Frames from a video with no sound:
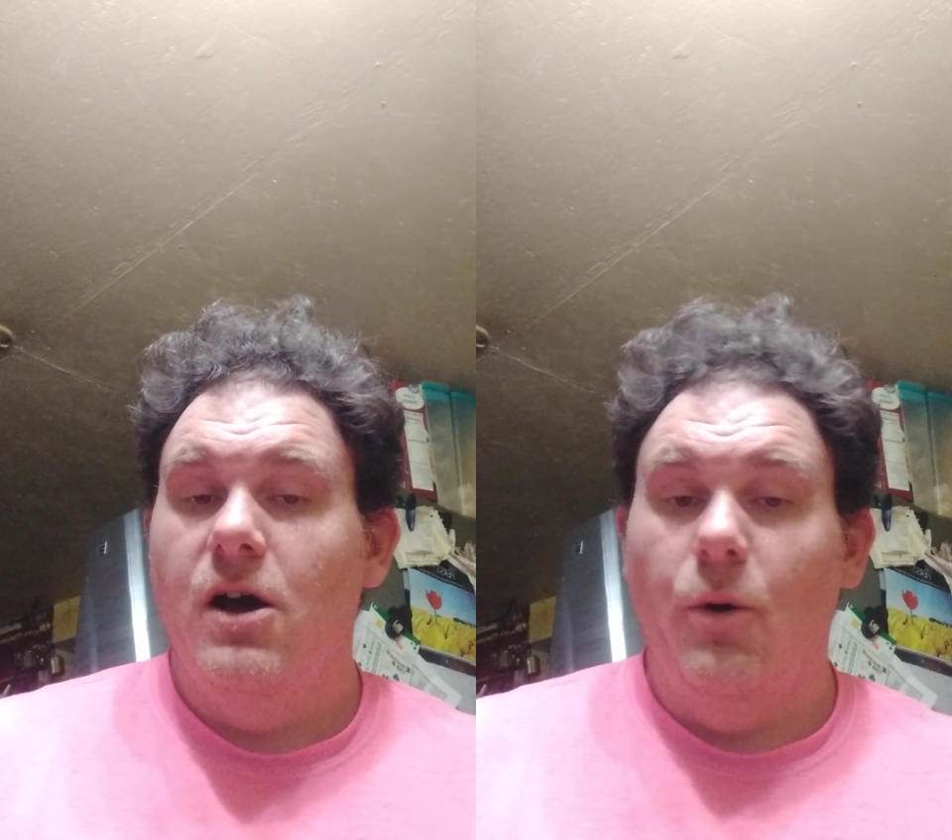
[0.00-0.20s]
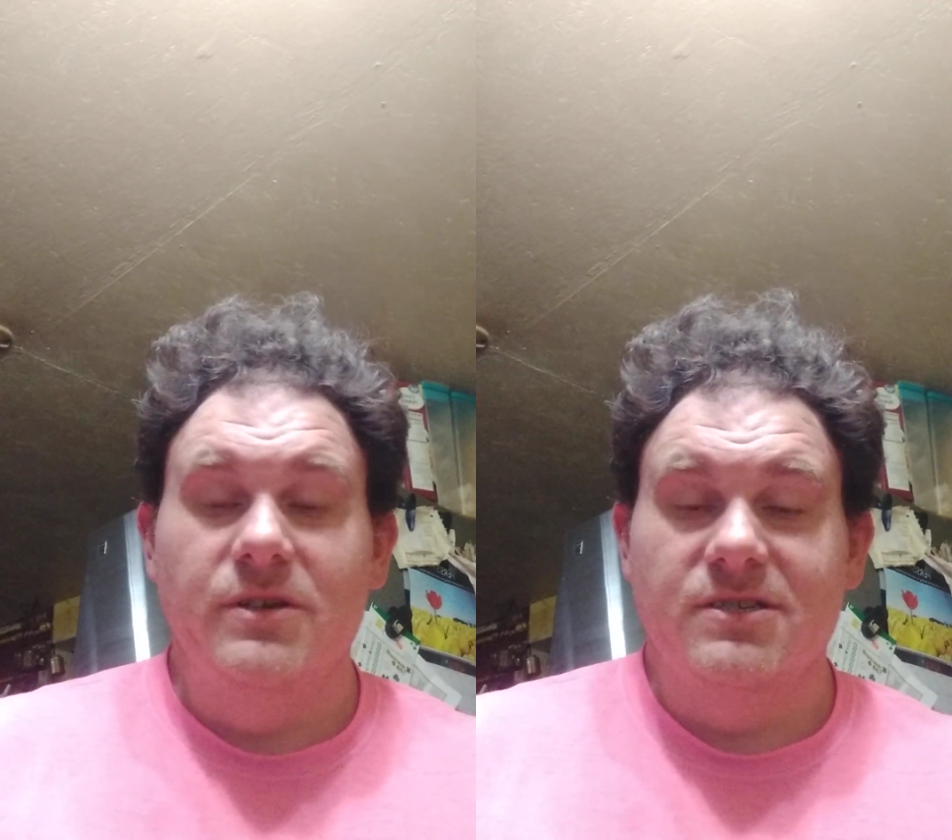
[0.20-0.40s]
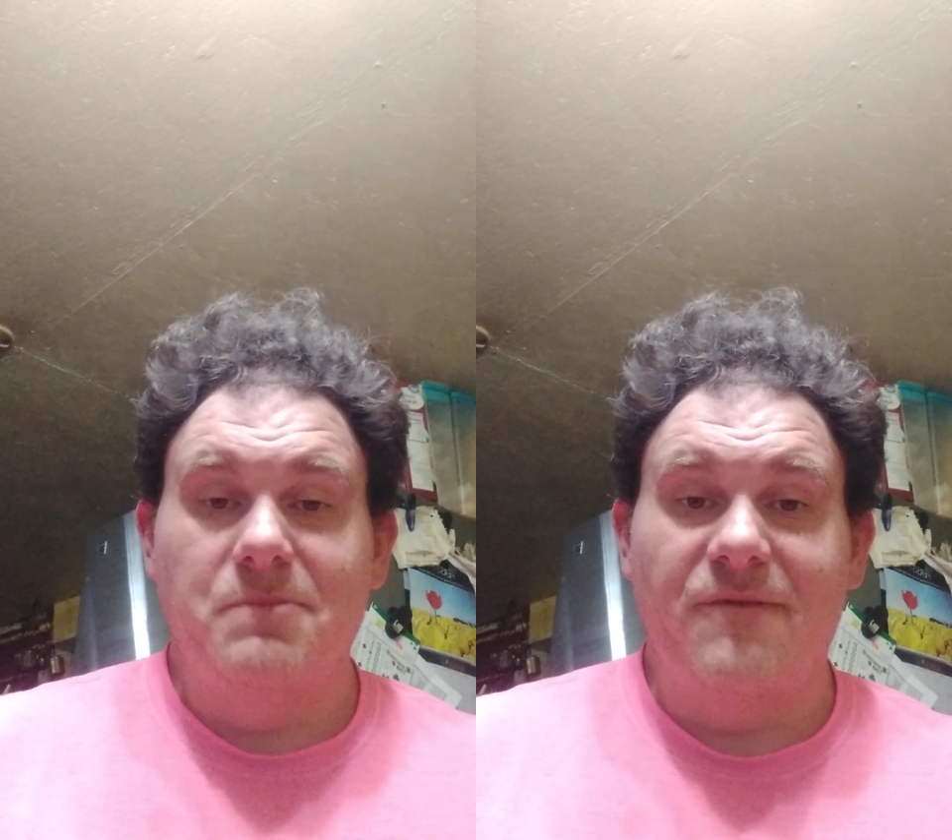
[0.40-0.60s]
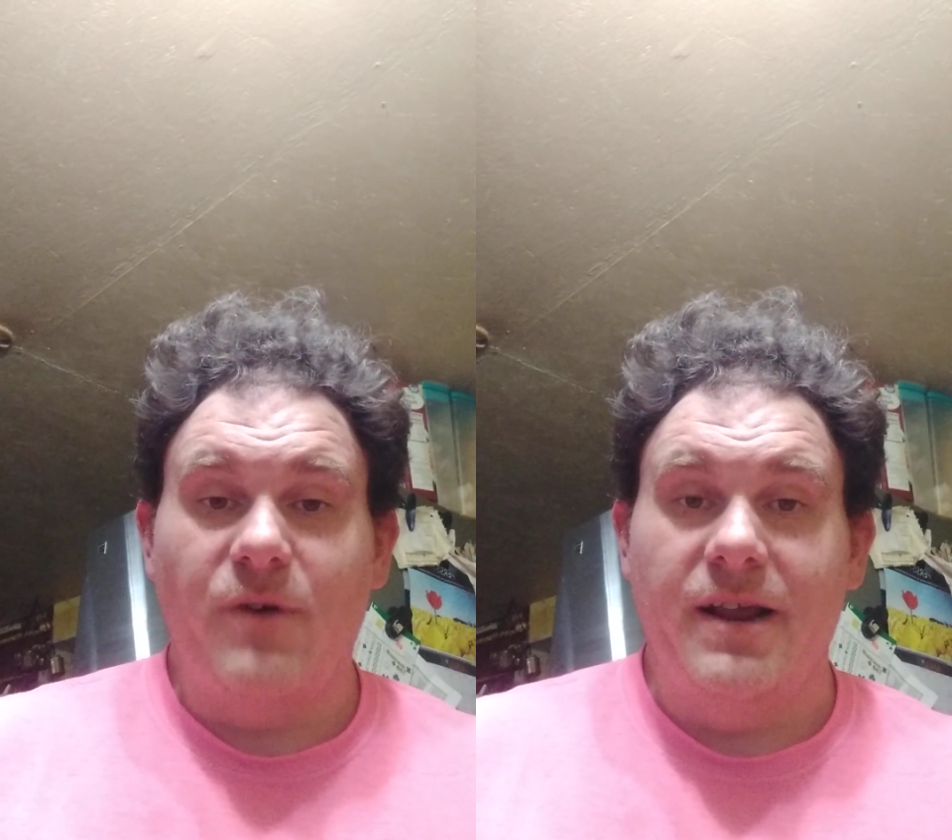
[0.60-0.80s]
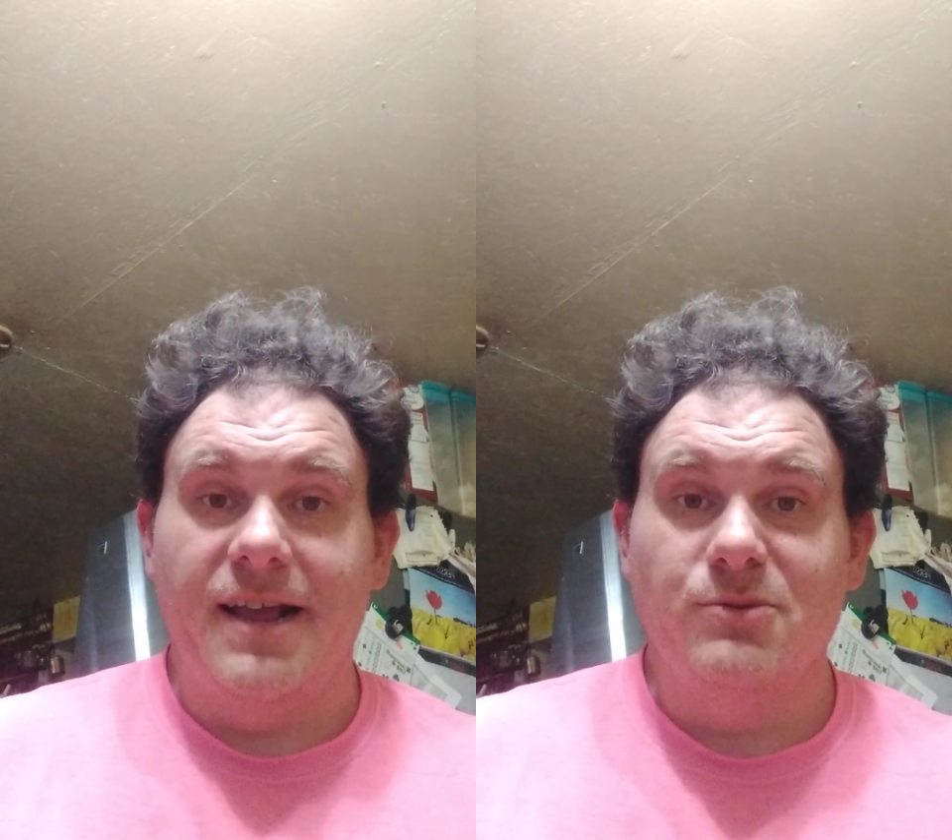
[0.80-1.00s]
Always spent
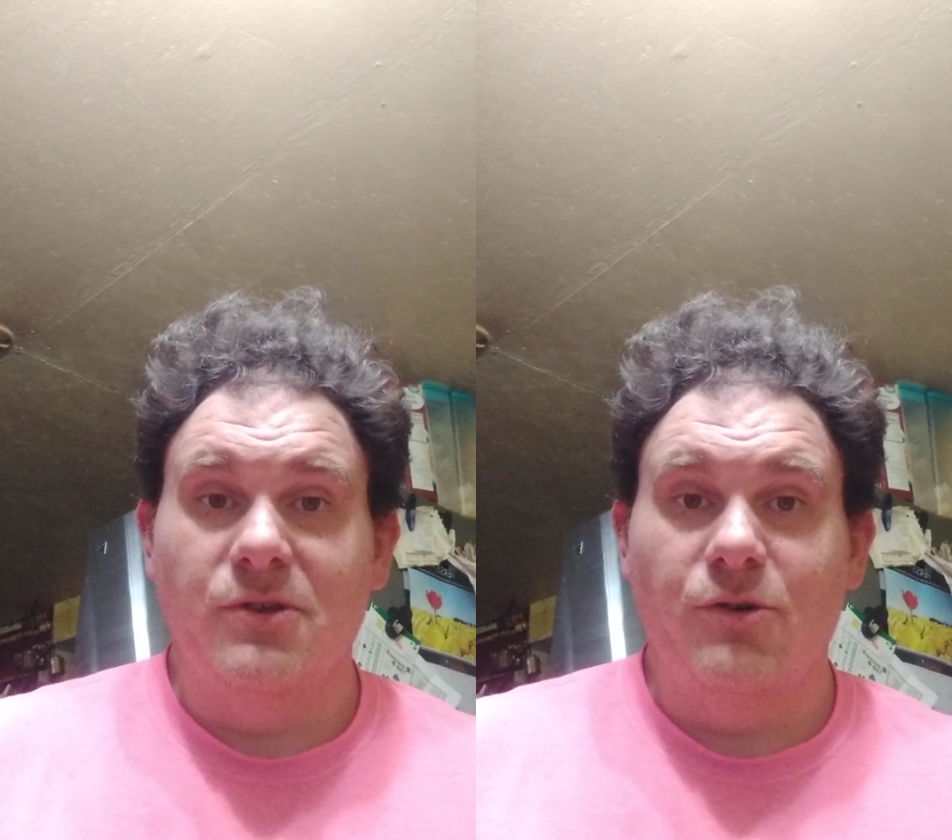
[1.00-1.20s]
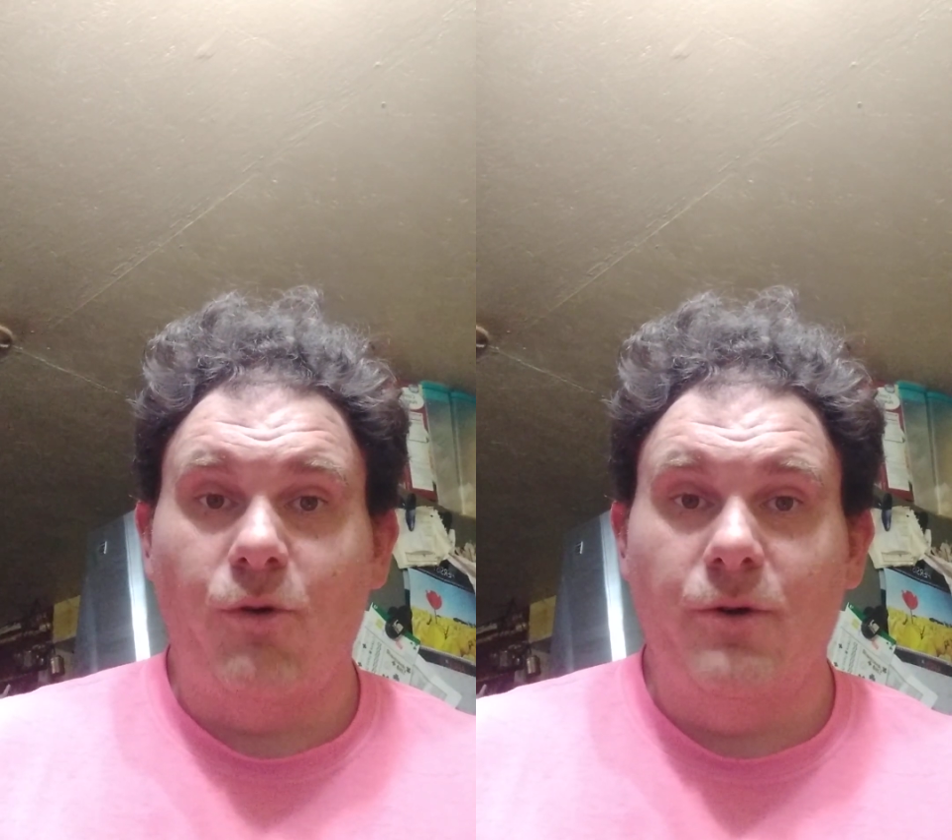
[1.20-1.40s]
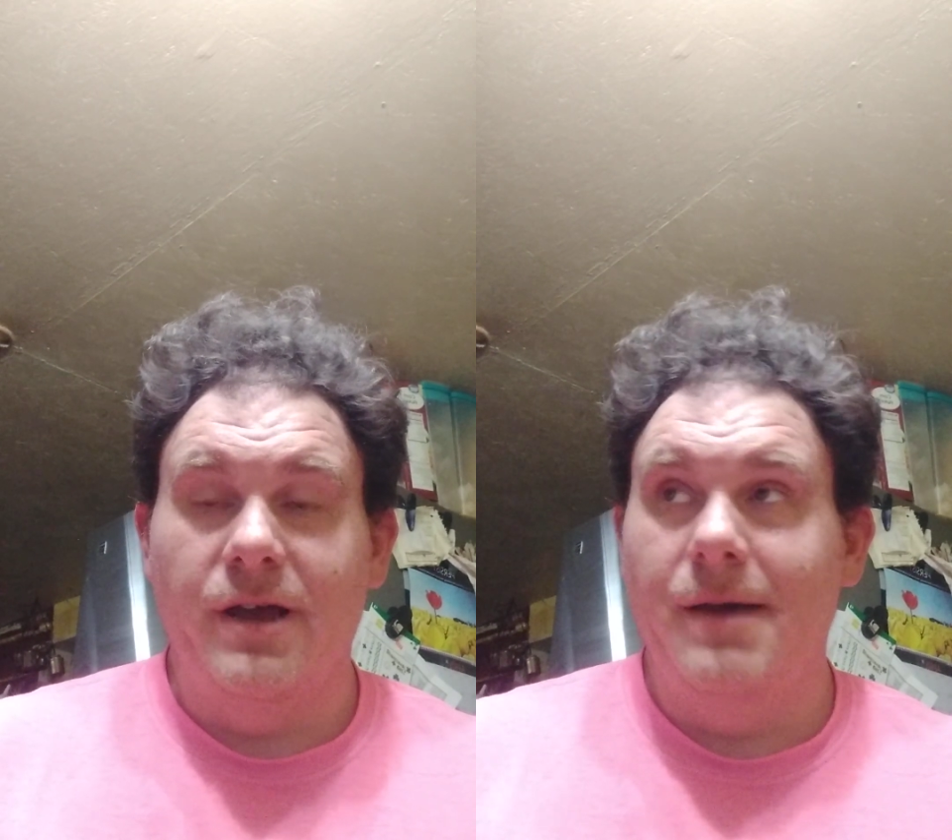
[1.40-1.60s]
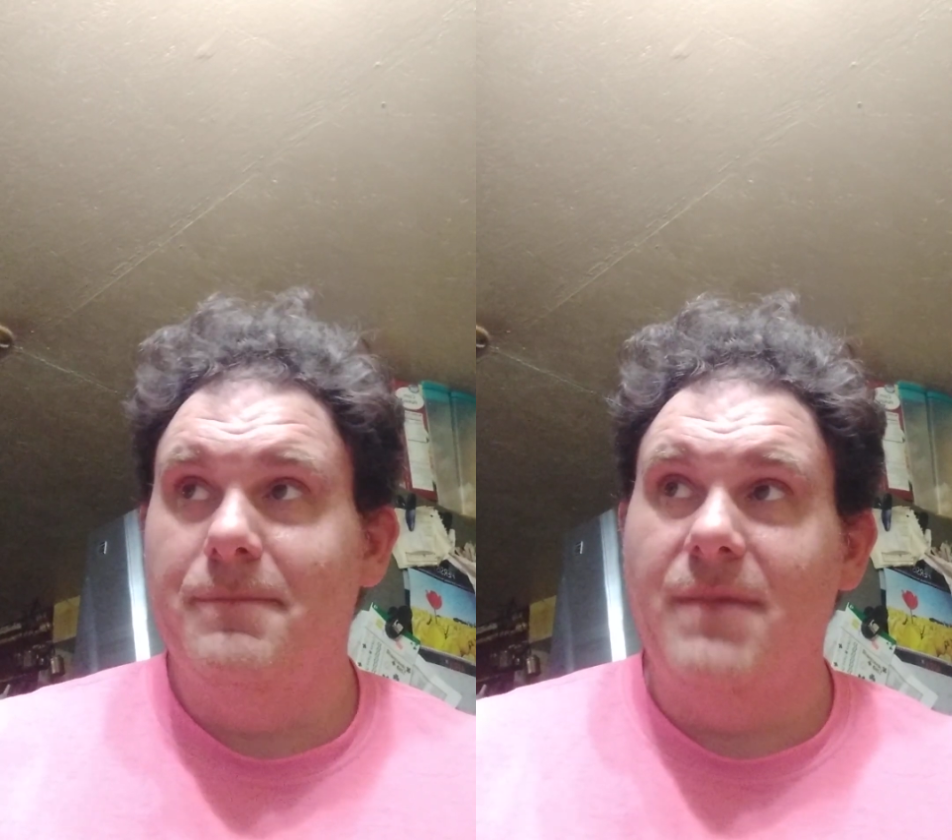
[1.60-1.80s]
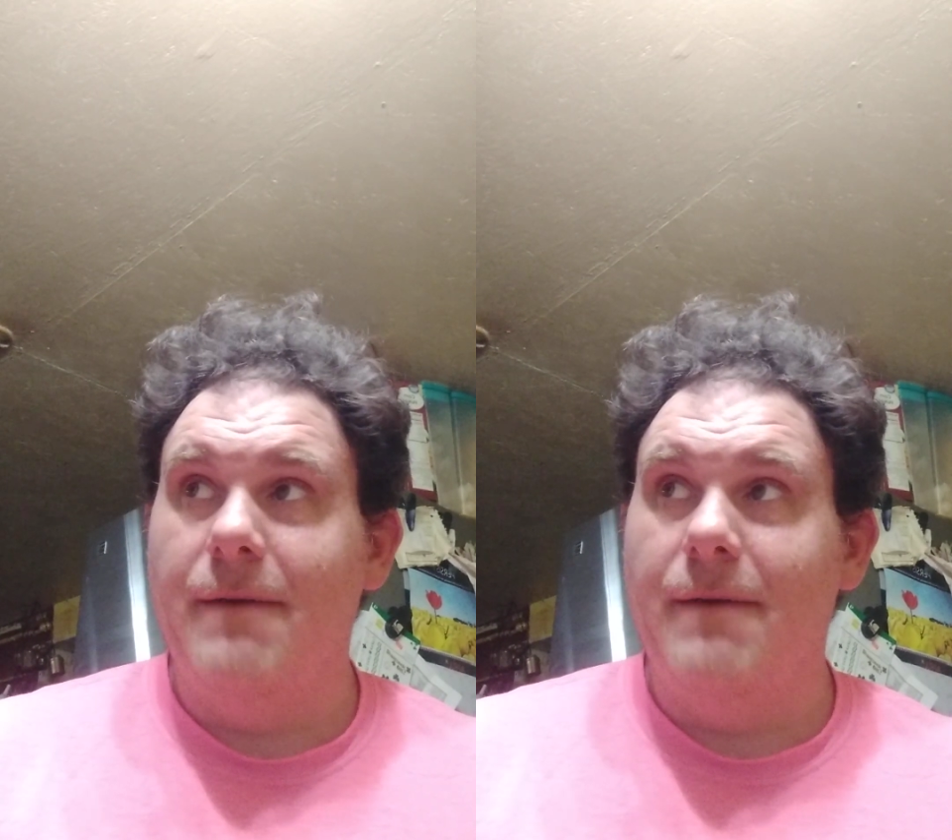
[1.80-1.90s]
Friday nights with her growing up.